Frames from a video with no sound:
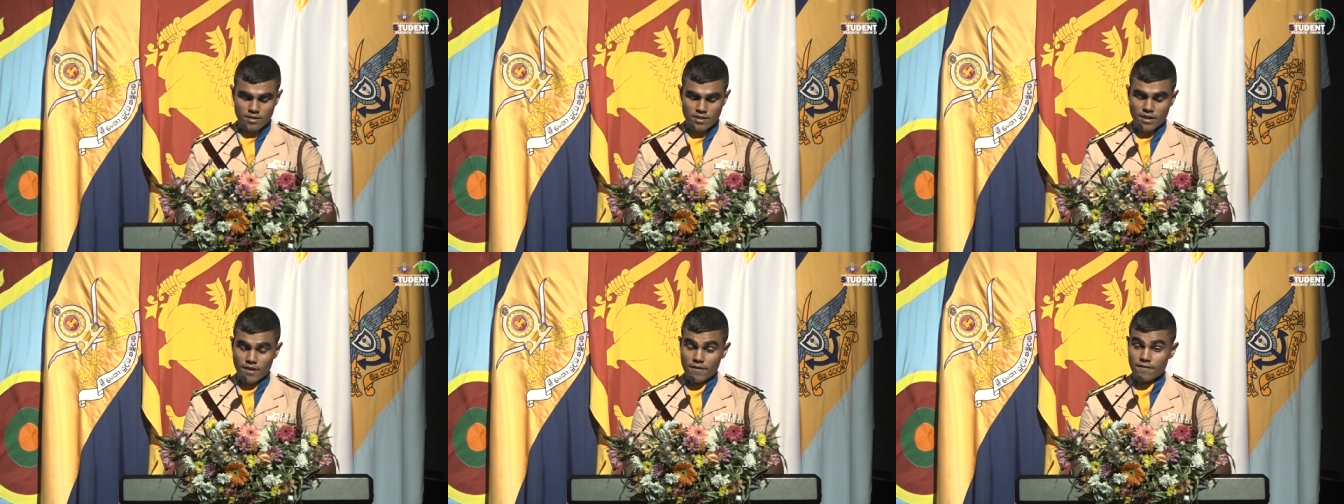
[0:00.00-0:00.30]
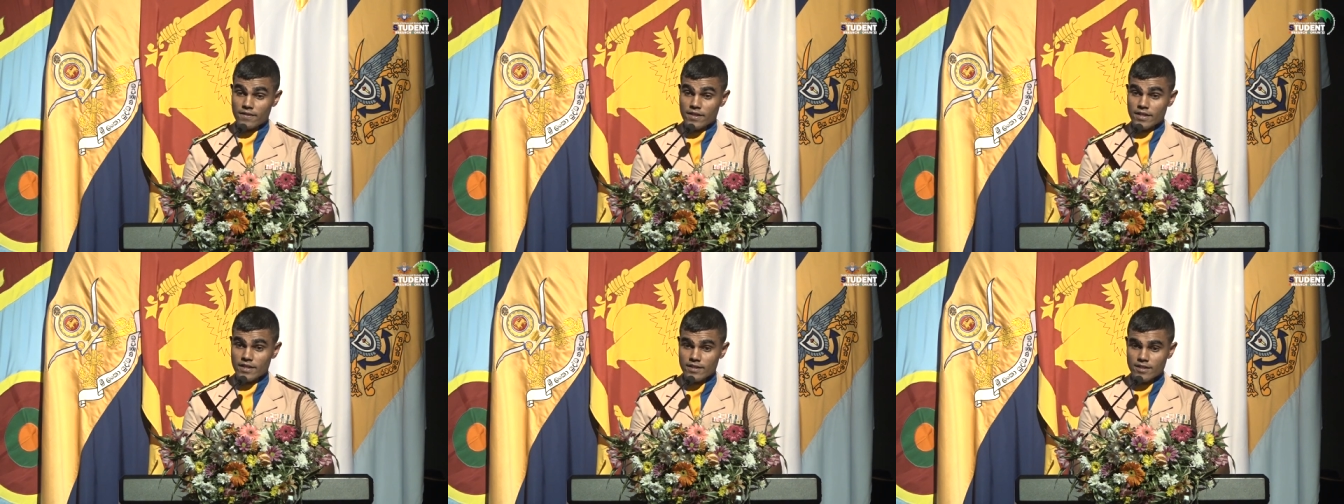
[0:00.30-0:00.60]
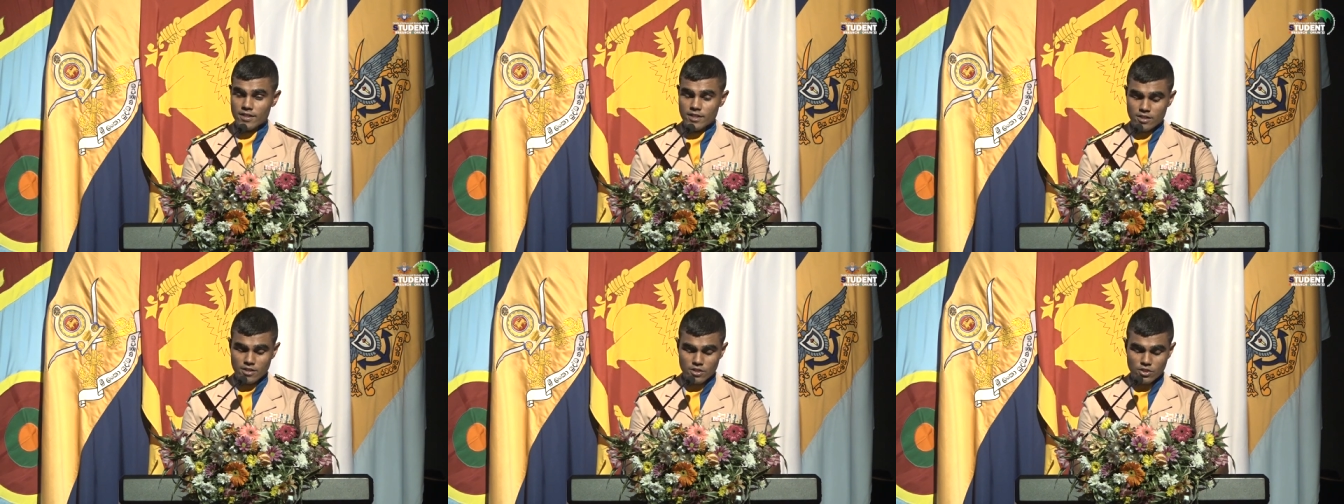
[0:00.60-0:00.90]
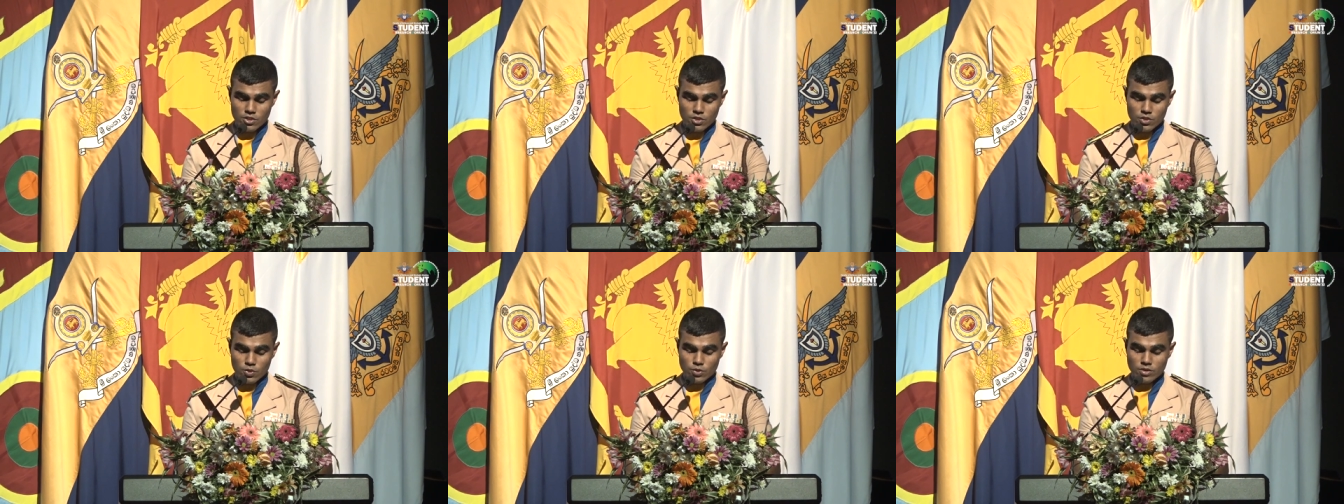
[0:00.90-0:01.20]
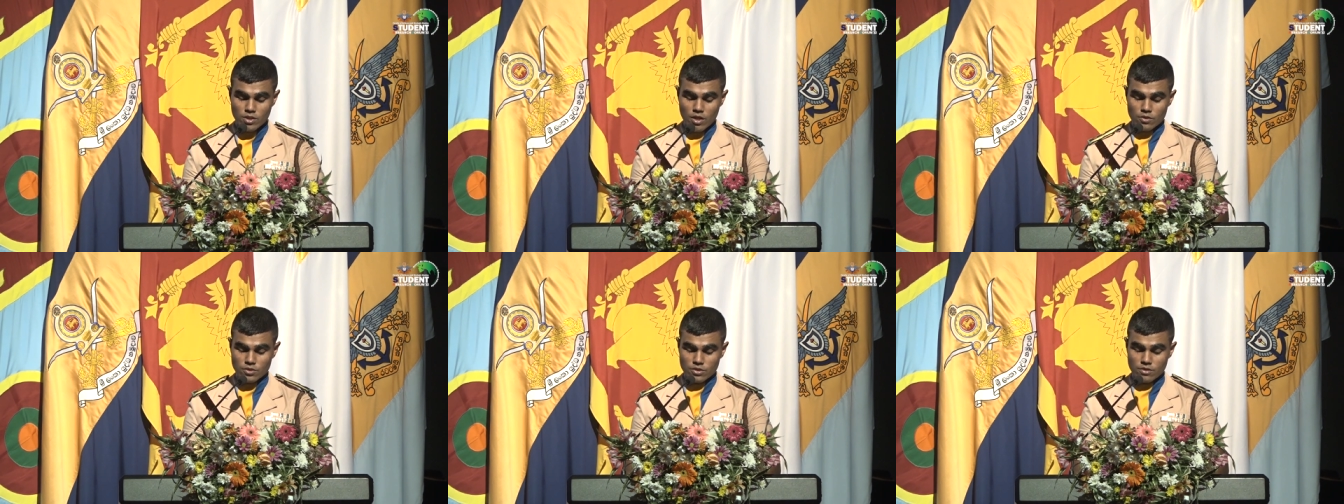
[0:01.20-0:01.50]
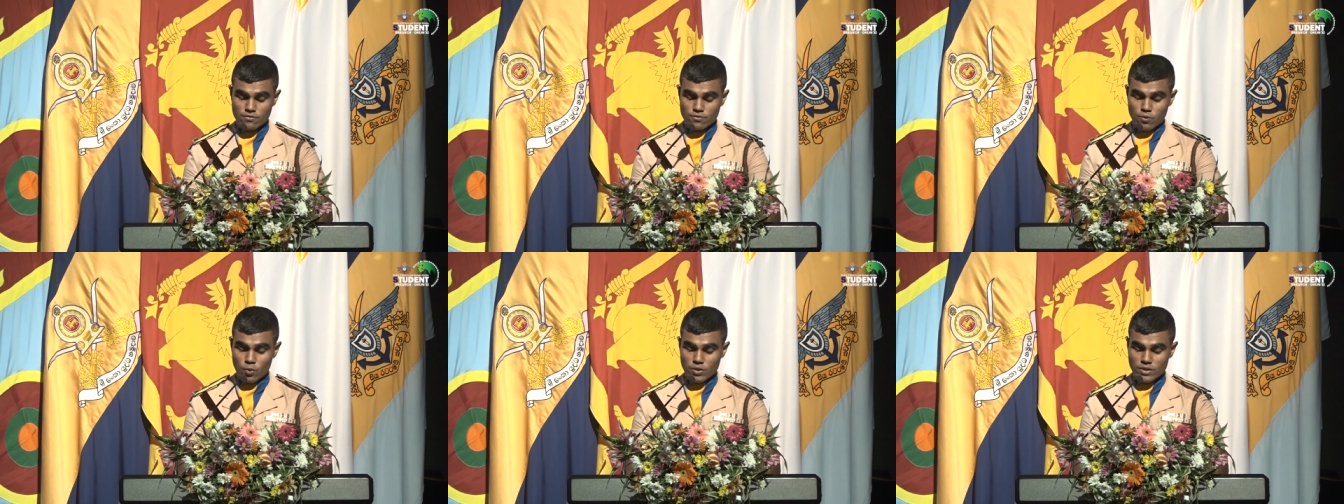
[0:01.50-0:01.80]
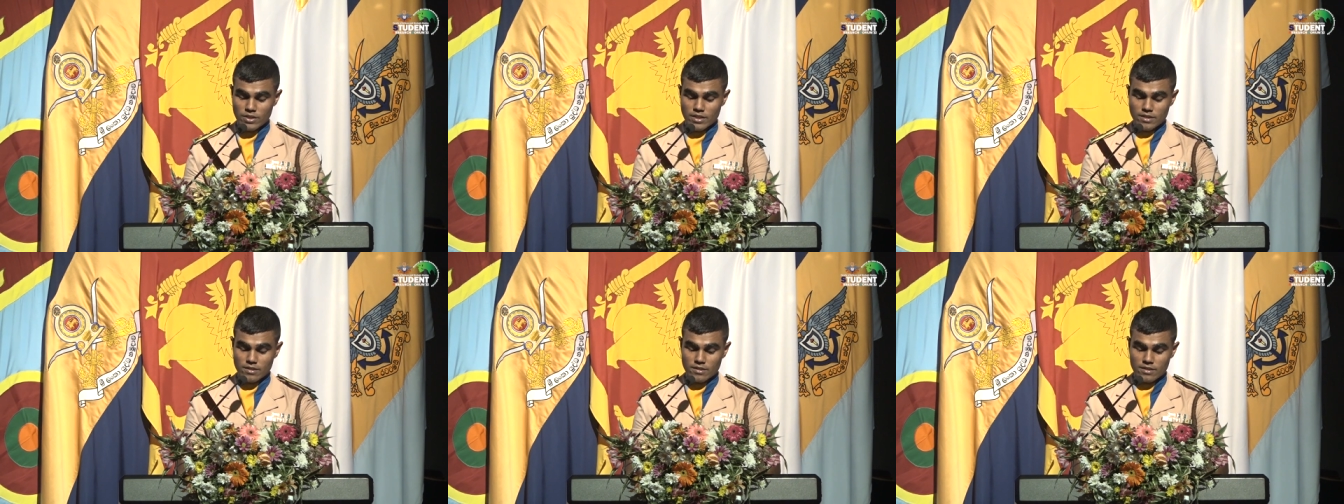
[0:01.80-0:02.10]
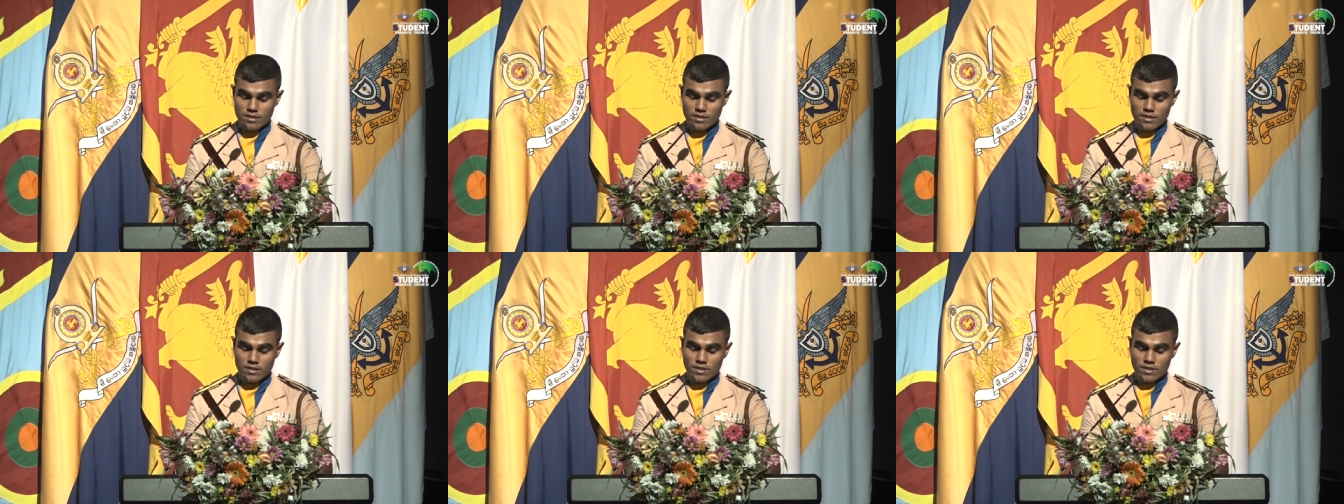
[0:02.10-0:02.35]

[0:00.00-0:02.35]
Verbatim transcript: In the year 2014,